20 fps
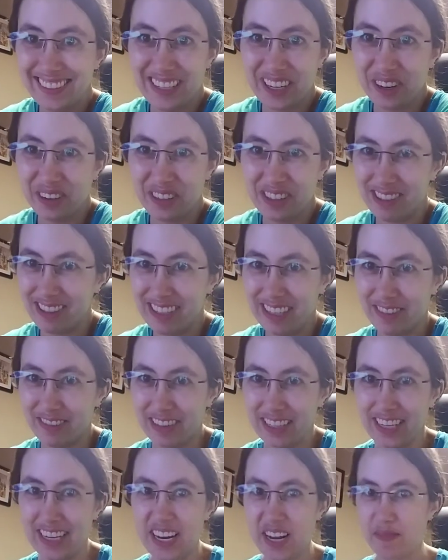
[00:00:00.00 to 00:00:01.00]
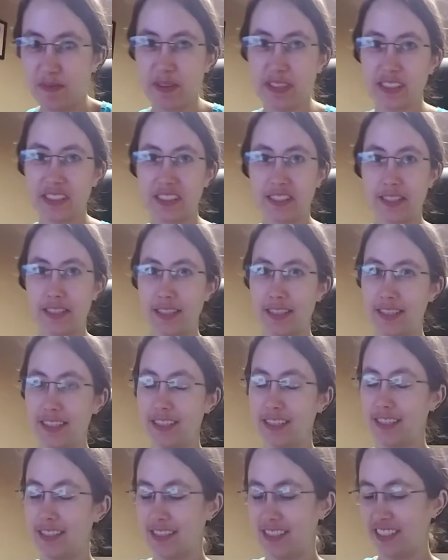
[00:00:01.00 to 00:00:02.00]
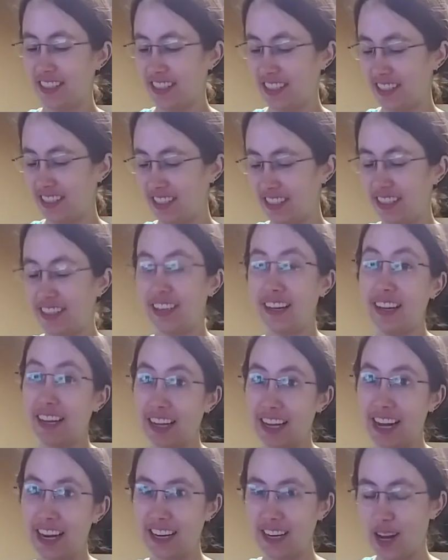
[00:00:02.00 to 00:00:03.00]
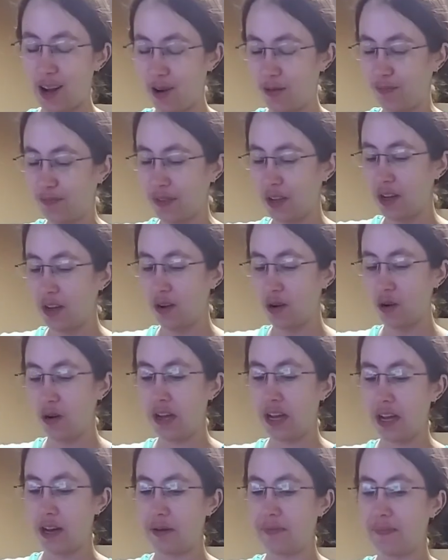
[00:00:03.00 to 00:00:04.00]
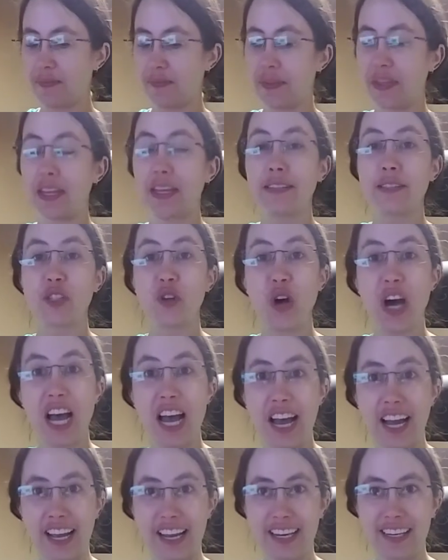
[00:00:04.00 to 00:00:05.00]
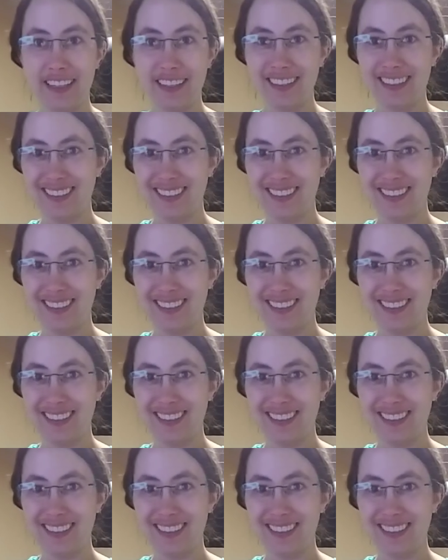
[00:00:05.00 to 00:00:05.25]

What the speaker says: Don't you hate when that happens? I got it now. Okay, so hi.